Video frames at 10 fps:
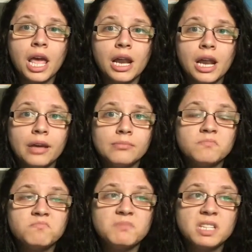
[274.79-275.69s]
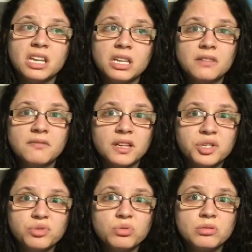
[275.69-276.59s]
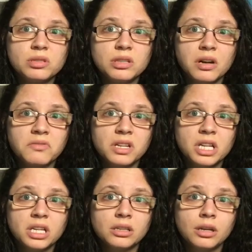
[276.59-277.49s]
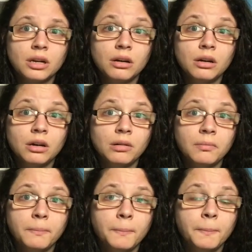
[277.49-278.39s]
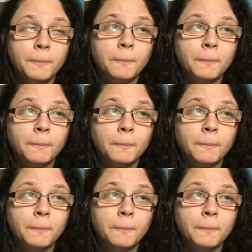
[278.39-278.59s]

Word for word: and I'm thinking if I should start reading the um,